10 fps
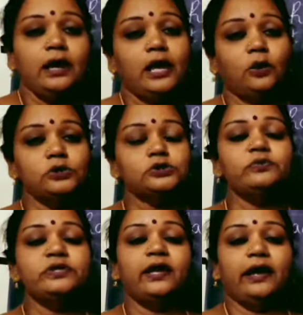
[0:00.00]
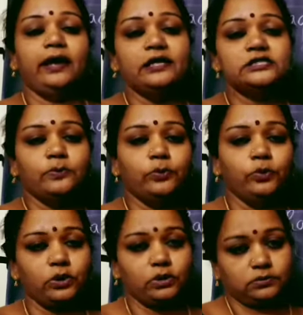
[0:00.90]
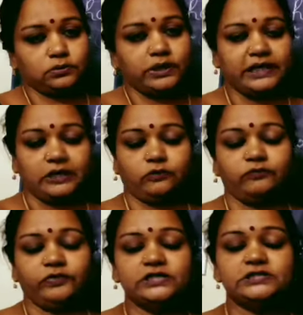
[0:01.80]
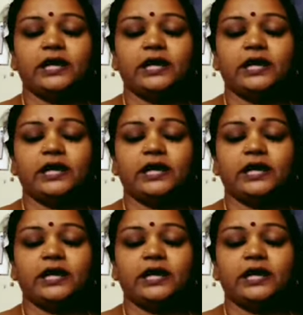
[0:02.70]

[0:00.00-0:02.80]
and also with the air is a poor conductor of heat,